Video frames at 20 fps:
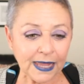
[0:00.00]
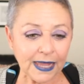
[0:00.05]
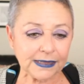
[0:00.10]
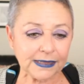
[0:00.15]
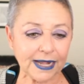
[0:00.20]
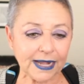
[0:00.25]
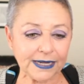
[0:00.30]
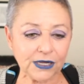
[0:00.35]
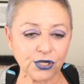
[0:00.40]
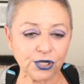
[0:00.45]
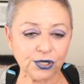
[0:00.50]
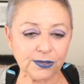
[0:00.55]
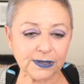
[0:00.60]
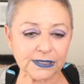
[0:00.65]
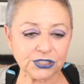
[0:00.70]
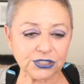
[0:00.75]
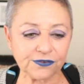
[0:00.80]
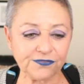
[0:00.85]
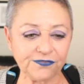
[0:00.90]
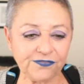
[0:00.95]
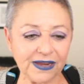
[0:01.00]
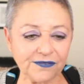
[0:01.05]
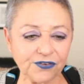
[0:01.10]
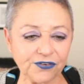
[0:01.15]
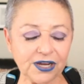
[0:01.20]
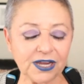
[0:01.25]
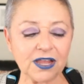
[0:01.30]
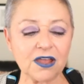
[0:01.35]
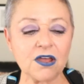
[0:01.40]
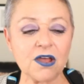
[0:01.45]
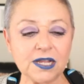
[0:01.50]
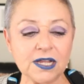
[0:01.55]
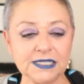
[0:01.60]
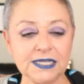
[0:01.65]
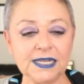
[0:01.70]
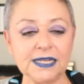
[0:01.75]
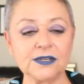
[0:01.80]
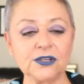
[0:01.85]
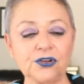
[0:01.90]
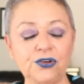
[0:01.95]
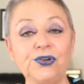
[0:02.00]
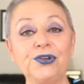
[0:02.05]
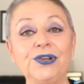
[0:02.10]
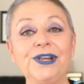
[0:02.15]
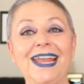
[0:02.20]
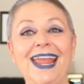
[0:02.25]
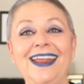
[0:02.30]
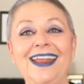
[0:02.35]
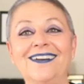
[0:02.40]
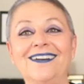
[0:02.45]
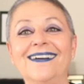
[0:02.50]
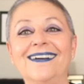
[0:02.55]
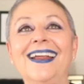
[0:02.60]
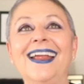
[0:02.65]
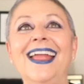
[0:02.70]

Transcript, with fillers: Lonni, who is your favorite content creator?